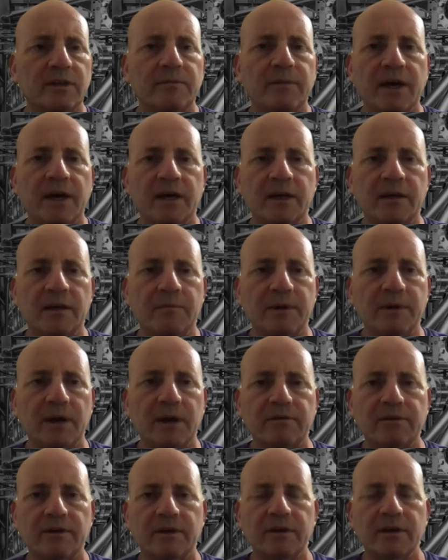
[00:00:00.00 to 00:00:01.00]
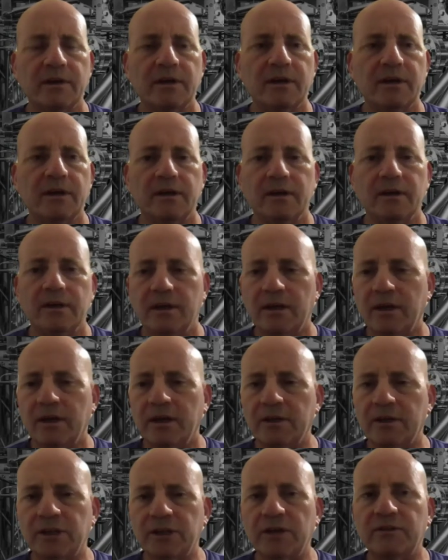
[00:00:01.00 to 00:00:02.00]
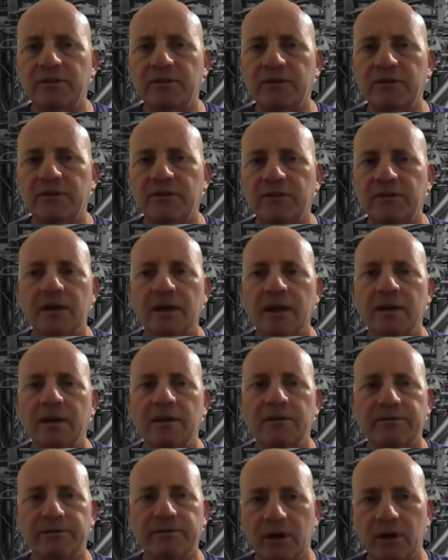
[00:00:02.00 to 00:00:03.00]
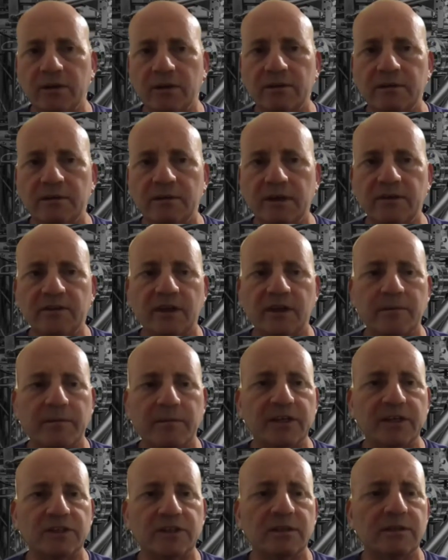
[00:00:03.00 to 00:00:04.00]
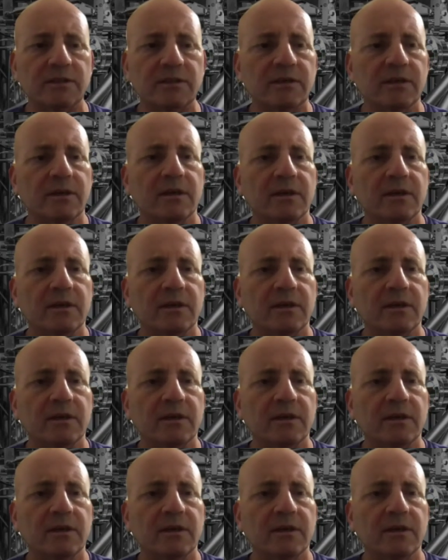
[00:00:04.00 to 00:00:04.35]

supported by Imperva, uh, JSONAR, and if not, as I mentioned,